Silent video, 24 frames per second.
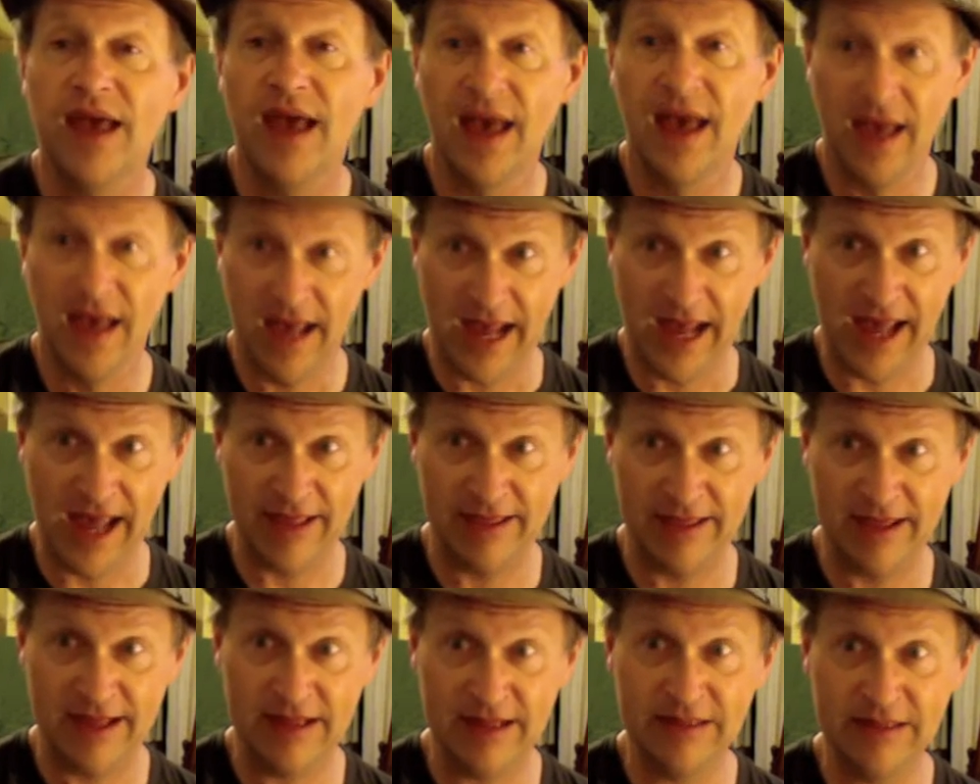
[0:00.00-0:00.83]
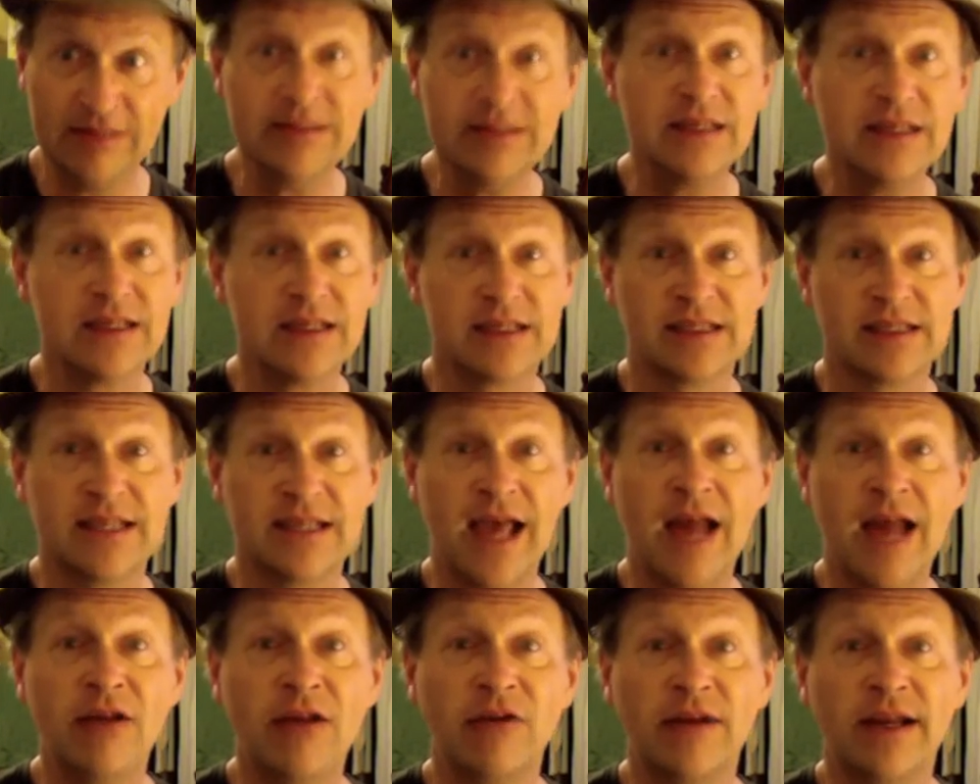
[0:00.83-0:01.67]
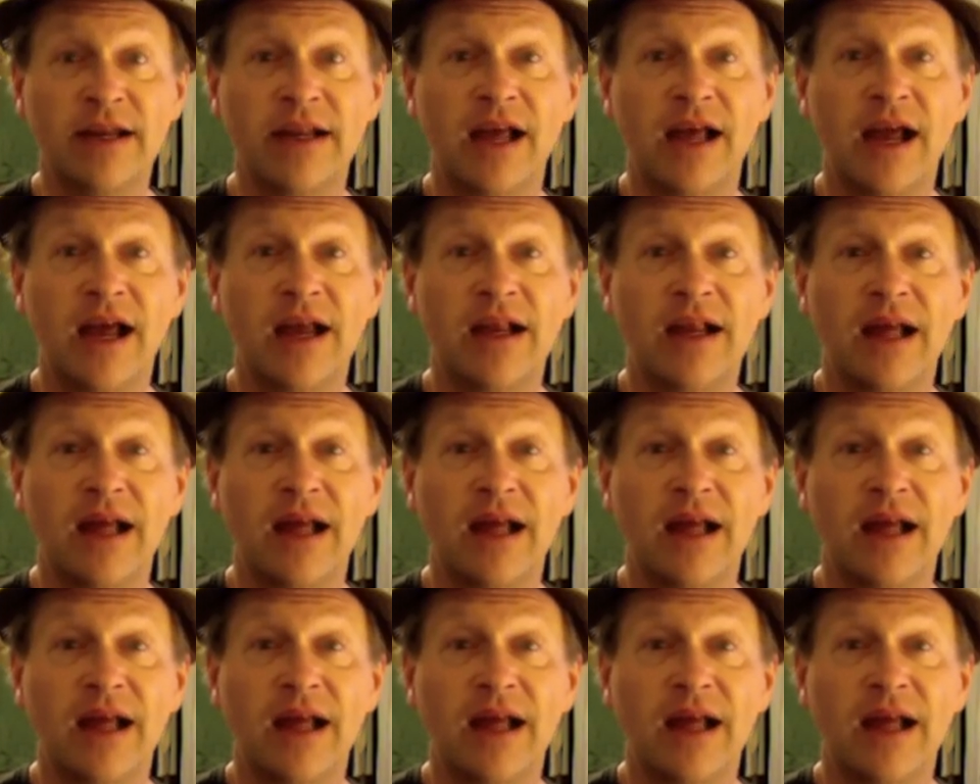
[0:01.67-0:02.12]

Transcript: And then Saturday night,